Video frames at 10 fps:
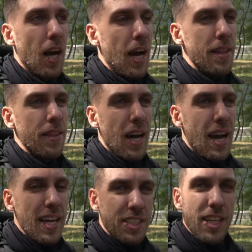And
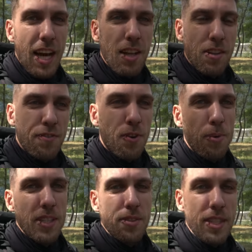I actually, I look
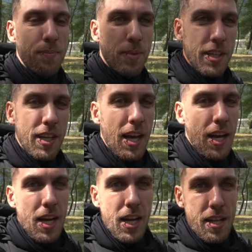forward to it, but
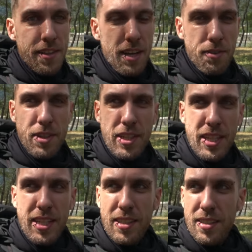they're
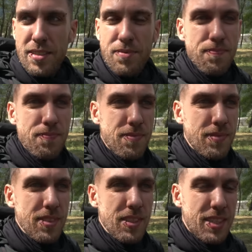really,
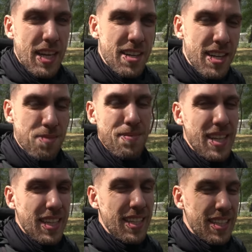they're not
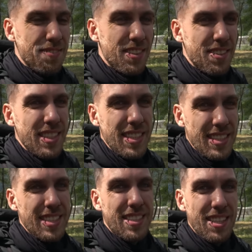making it very
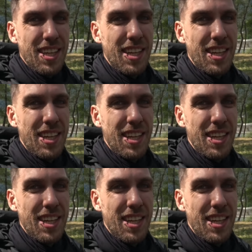easy to,